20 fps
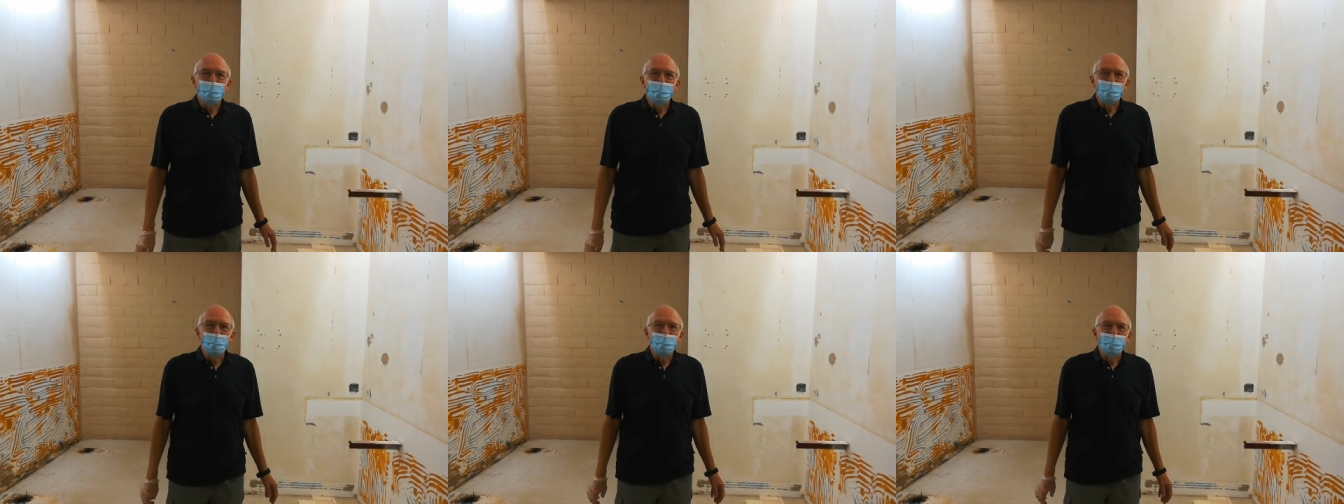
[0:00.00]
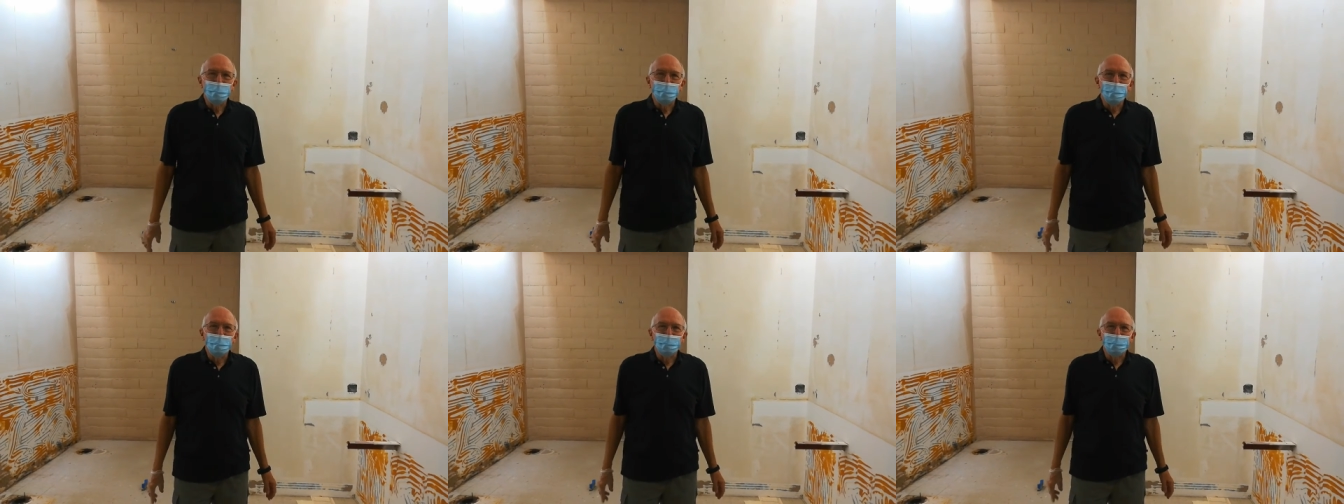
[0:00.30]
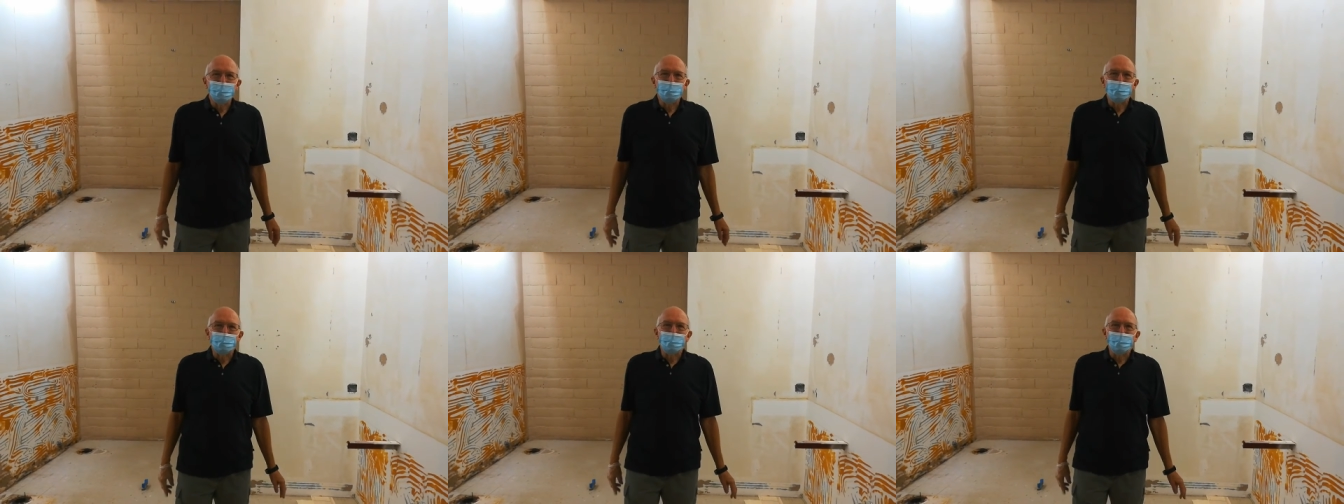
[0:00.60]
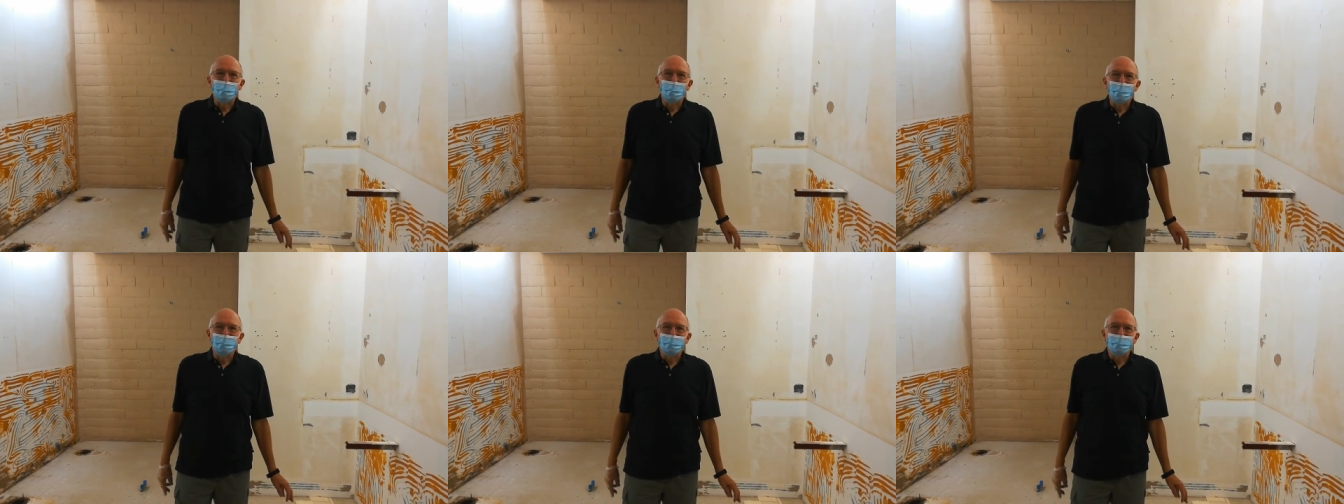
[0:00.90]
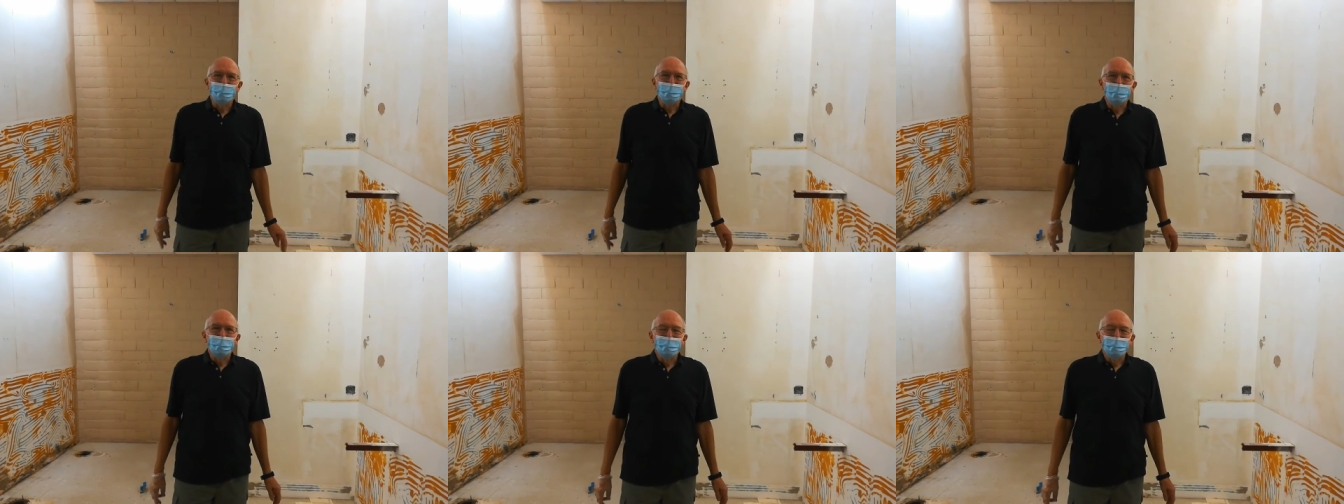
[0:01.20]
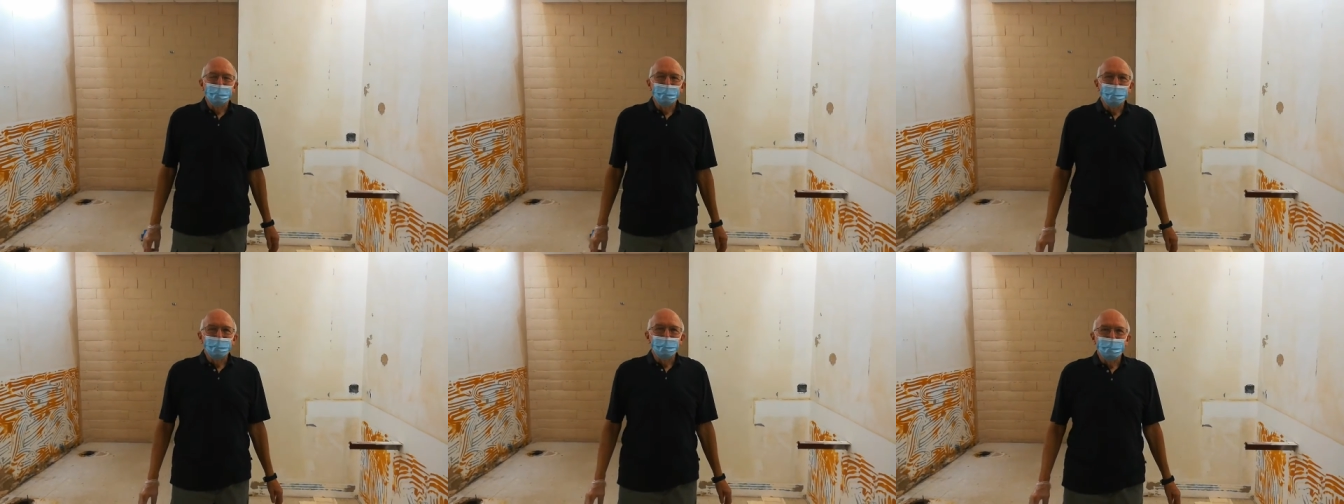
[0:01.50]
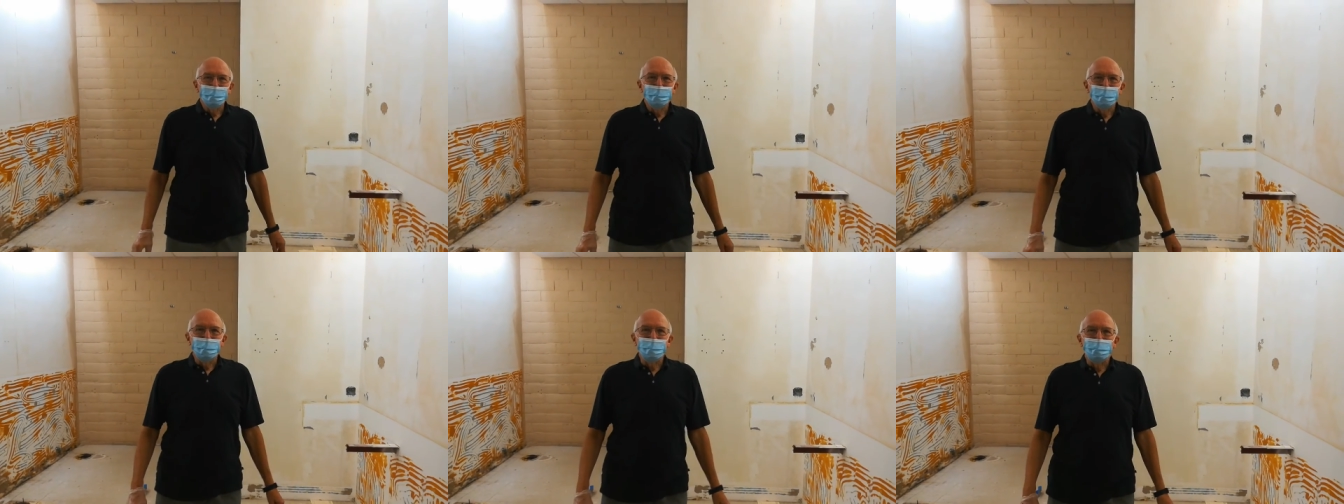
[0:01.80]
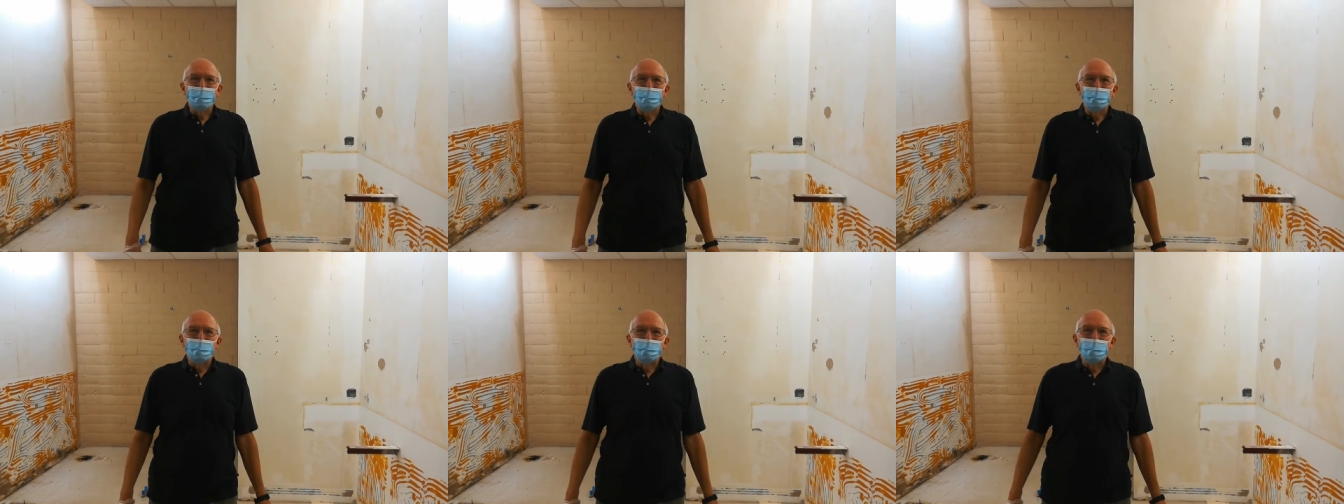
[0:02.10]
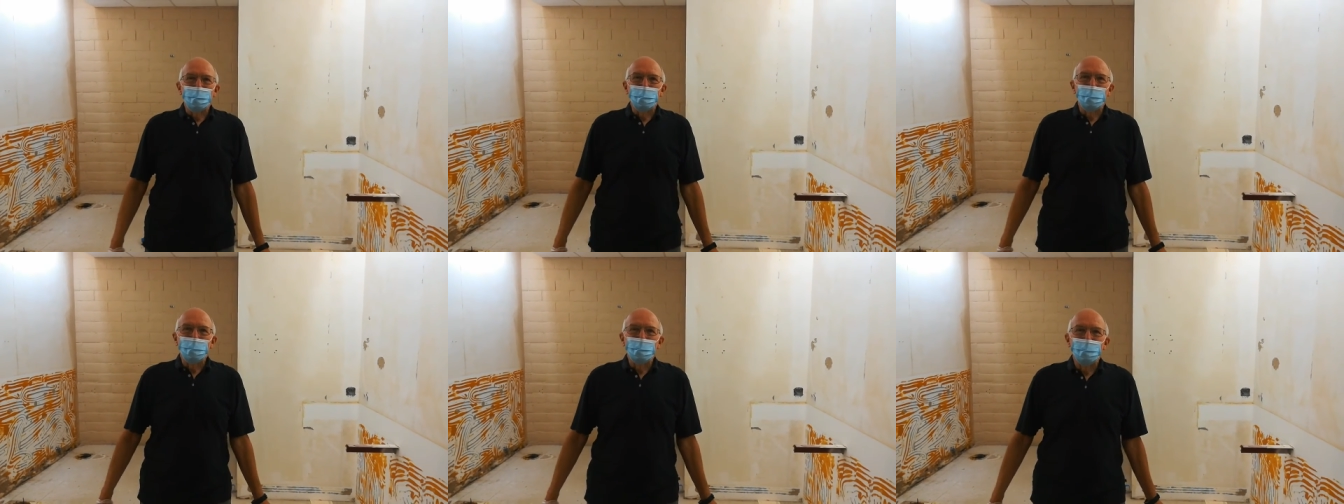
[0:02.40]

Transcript: when we can all enjoy it. Thank you.